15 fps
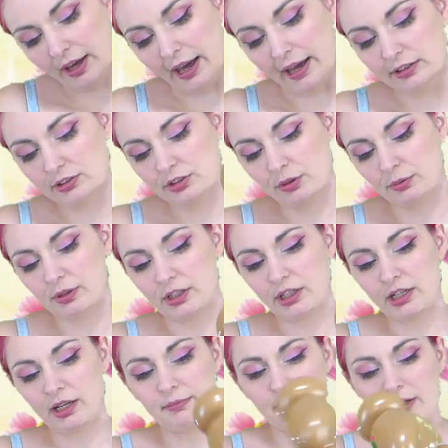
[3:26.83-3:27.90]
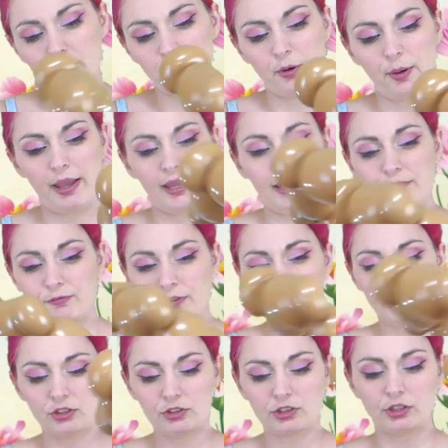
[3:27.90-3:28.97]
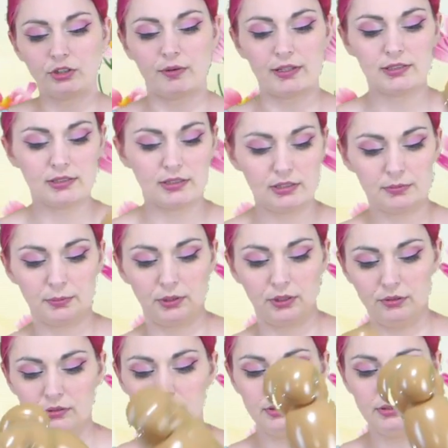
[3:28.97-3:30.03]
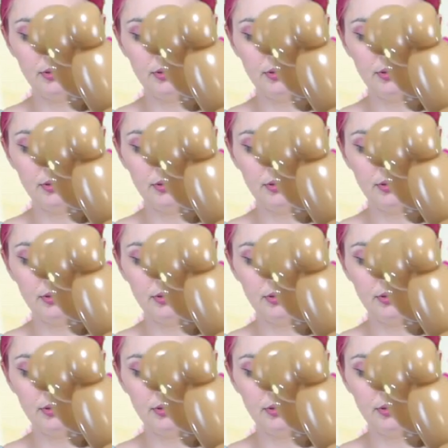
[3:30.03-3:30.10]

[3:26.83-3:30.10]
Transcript: Okay, so we're going to come down about 8 fingers on the rest of this balloon.